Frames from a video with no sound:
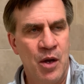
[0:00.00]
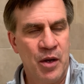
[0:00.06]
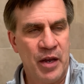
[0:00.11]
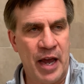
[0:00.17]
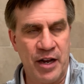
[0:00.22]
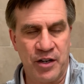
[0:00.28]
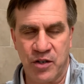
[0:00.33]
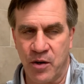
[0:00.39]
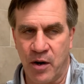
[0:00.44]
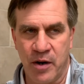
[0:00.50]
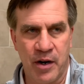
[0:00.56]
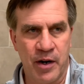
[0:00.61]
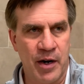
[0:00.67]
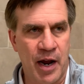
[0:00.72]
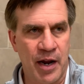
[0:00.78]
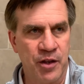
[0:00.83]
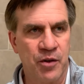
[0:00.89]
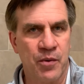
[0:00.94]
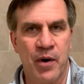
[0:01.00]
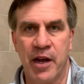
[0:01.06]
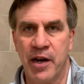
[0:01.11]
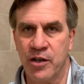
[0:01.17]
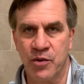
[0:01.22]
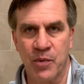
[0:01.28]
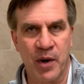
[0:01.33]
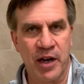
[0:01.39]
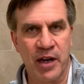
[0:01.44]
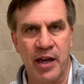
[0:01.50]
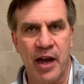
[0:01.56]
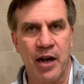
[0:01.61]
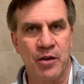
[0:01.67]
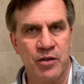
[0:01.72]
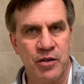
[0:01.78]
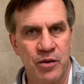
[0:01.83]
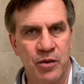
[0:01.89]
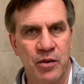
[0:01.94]
Yeah, starting in ninth grade is when it
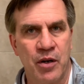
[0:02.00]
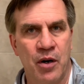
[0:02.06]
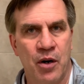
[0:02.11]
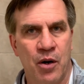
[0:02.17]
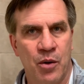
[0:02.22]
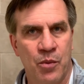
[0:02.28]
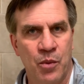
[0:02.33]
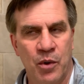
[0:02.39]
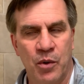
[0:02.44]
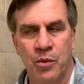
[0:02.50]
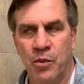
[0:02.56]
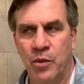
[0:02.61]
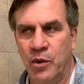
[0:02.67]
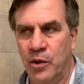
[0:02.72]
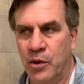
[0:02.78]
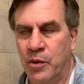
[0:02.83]
counts, you know, and